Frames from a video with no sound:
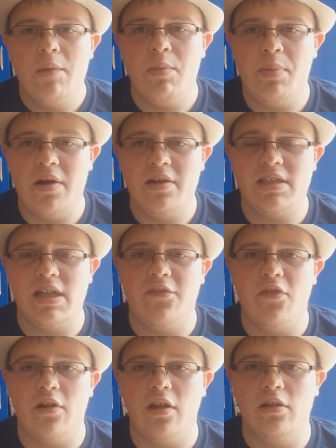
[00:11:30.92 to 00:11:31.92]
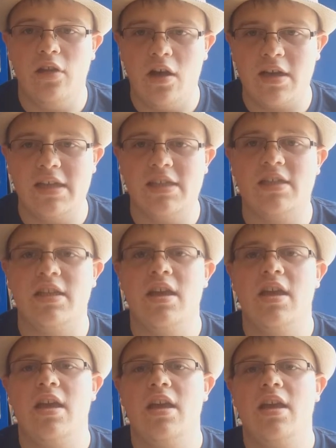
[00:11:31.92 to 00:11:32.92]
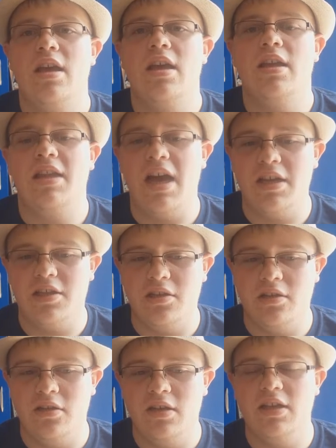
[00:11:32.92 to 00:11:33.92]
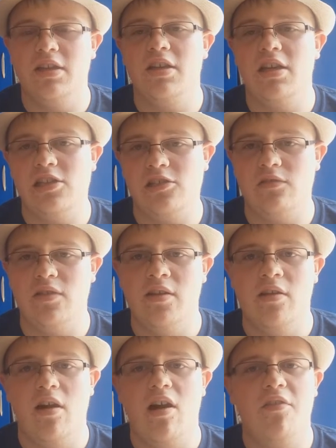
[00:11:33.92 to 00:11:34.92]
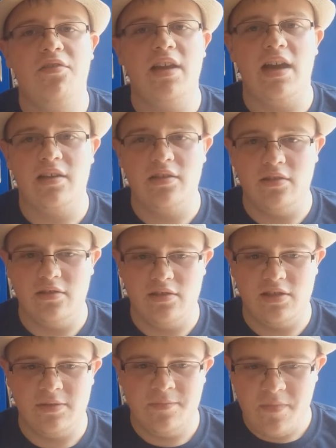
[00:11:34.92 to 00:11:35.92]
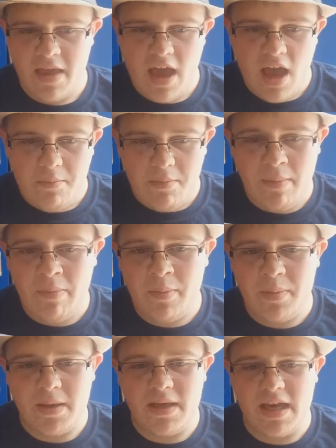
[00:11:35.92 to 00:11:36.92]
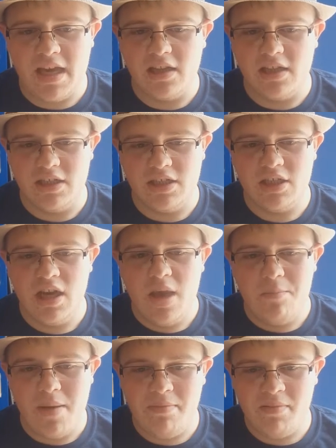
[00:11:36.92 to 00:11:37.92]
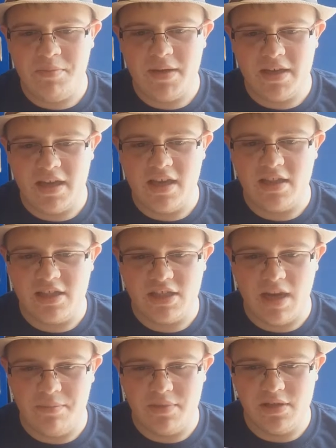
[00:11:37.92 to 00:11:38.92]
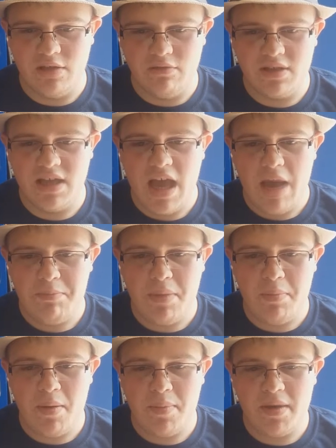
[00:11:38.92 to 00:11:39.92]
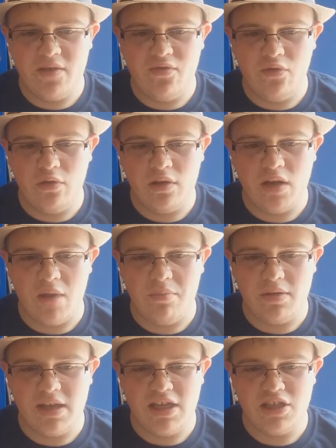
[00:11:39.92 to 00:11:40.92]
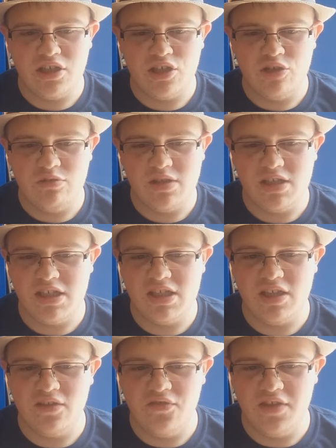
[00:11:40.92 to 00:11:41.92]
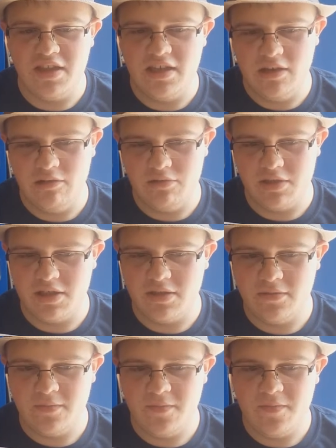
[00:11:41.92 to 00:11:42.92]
prepare yourself for the longest title in the history of titles. Peppa Pig English, Peppa Pig English episodes, Peppa Pig full compilation new season videos.